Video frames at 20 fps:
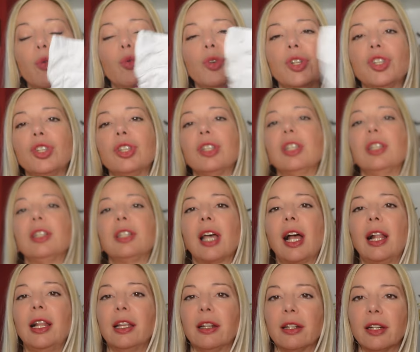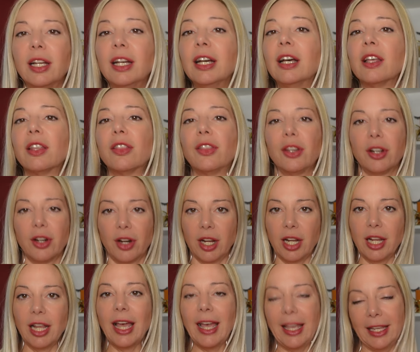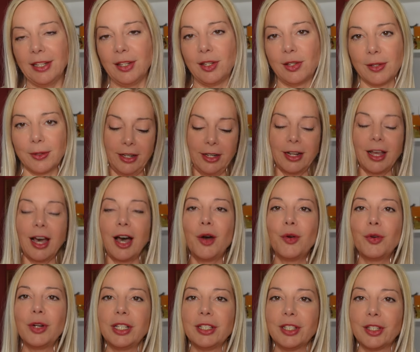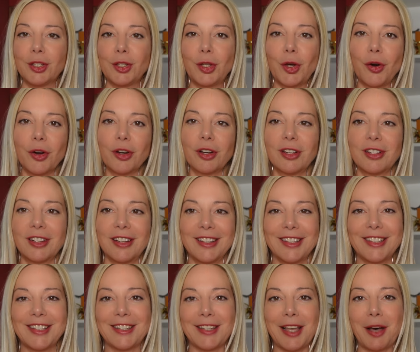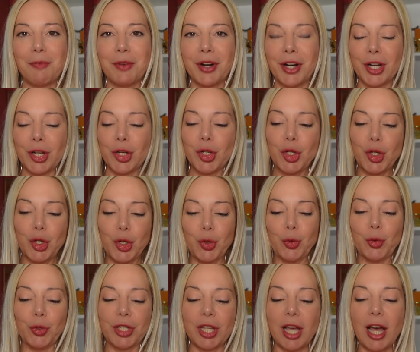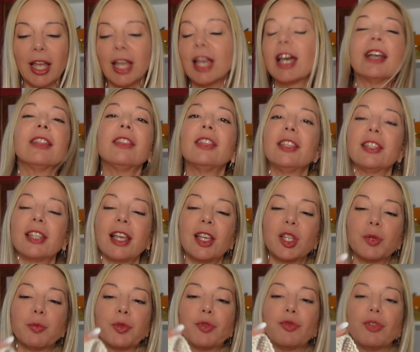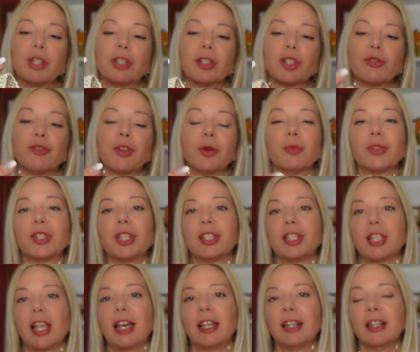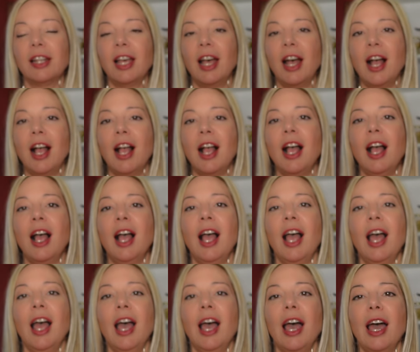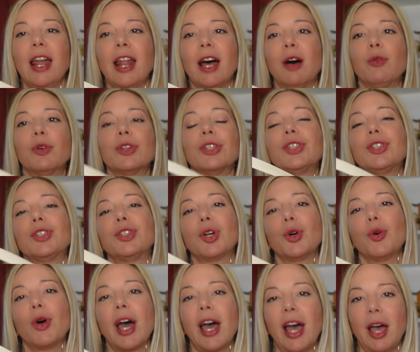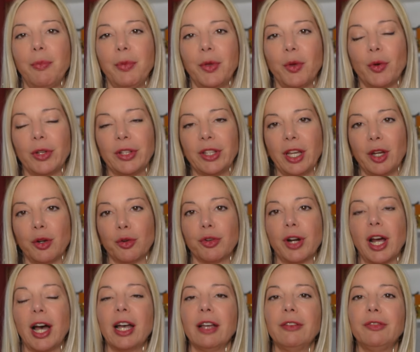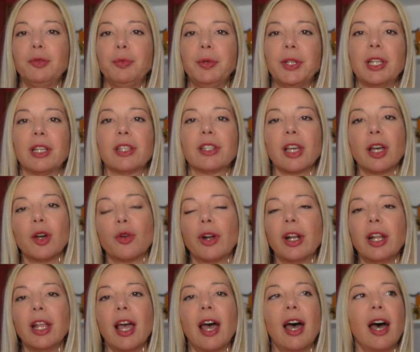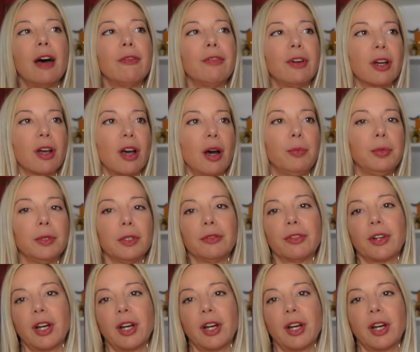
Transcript: which is Italian 38. Now let's talk summer shoes. I got these espadrilles from Sezane, and I was so happy when they arrived, because I already have a couple of